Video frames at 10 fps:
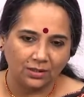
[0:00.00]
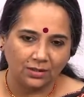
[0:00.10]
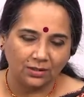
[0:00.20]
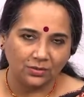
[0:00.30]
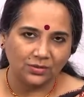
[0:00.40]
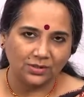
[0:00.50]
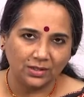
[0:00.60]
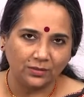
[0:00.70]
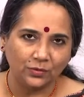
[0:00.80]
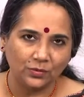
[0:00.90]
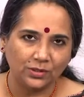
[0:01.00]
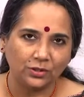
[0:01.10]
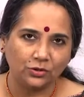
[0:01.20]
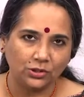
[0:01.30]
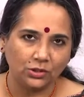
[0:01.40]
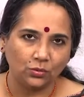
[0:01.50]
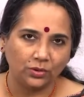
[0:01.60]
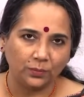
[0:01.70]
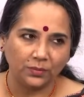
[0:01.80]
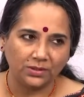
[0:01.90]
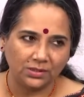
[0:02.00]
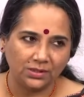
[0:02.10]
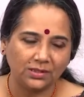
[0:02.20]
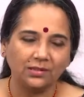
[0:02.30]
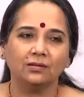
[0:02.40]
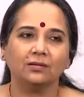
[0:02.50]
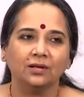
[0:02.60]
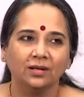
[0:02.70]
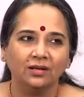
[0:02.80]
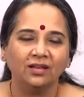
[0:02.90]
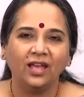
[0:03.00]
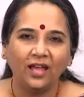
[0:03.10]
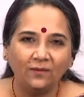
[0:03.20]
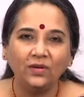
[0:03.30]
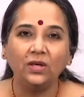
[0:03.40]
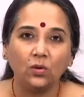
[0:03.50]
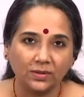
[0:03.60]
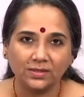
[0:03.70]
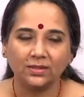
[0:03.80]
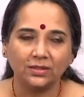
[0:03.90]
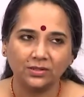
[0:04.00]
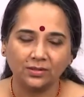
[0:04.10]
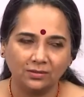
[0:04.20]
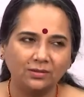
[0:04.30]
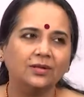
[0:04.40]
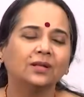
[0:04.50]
uh, Hindustani music to denote a particular heavy oscillation,